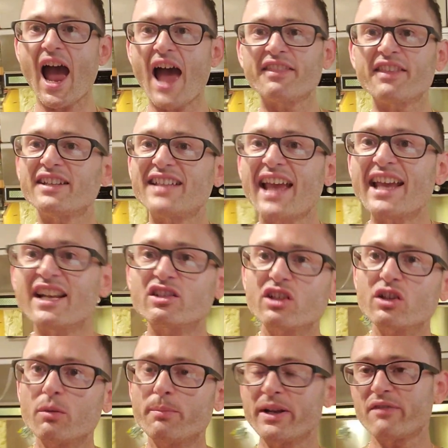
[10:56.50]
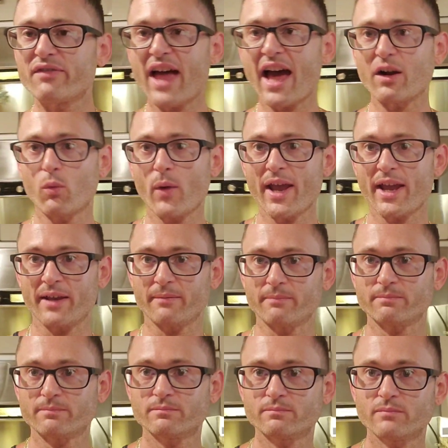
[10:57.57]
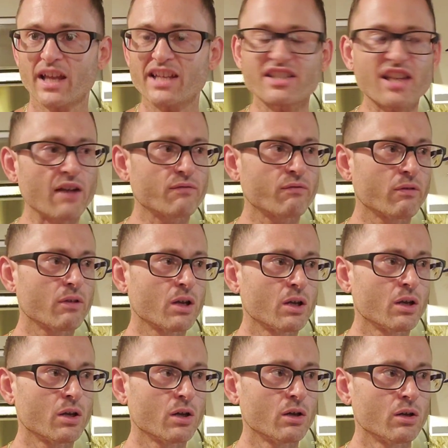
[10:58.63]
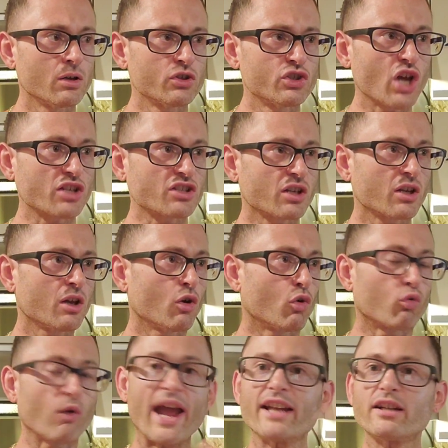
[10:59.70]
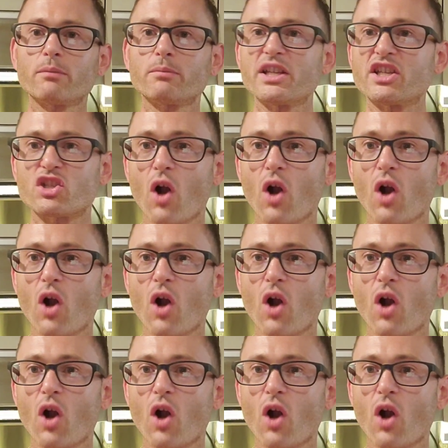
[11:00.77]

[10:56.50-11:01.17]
And then take a little bit of that away instead of just randomly